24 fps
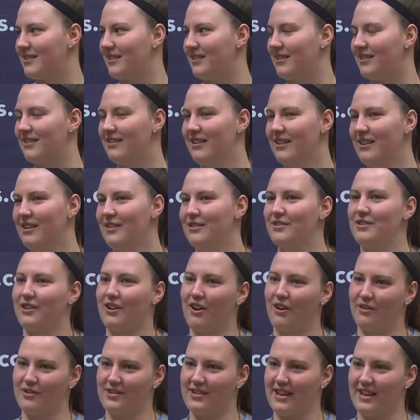and to
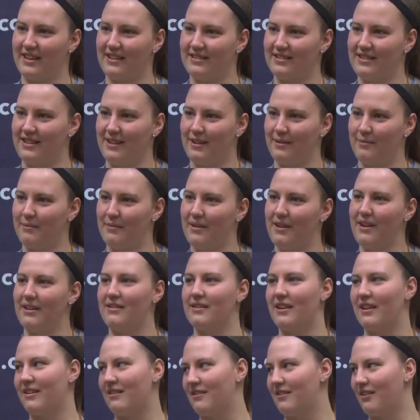go second team and
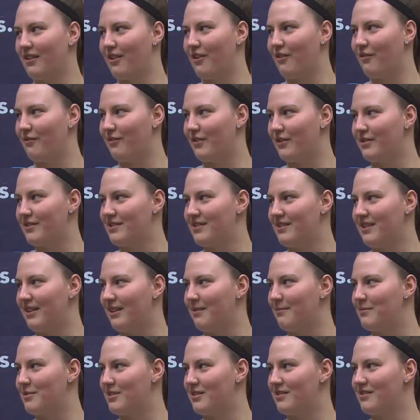then to go first
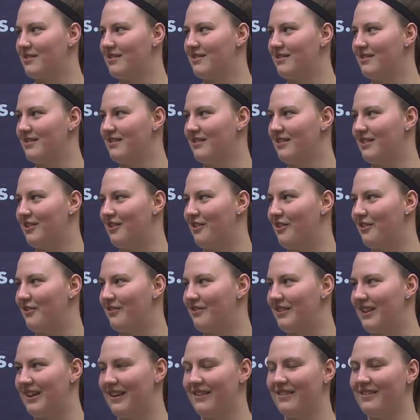team, just, you know,
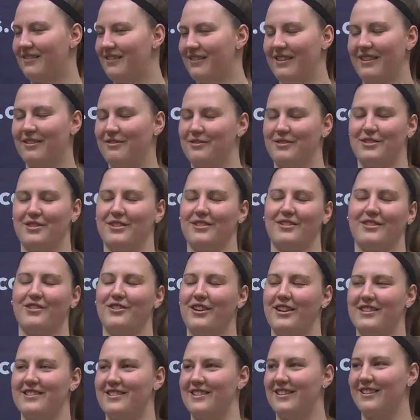that it was just
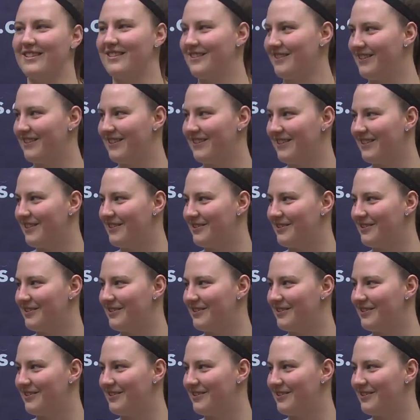crazy. It